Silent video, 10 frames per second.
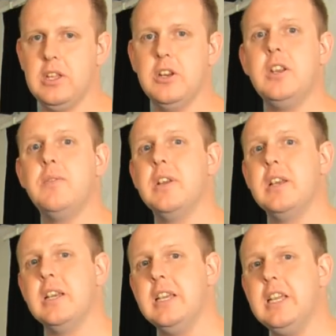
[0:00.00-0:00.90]
You don't even
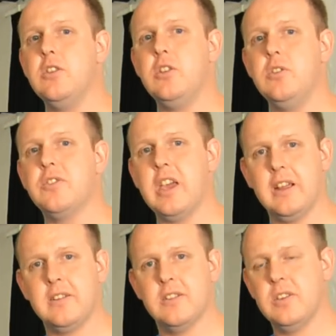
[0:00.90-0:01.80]
need to use Cactus.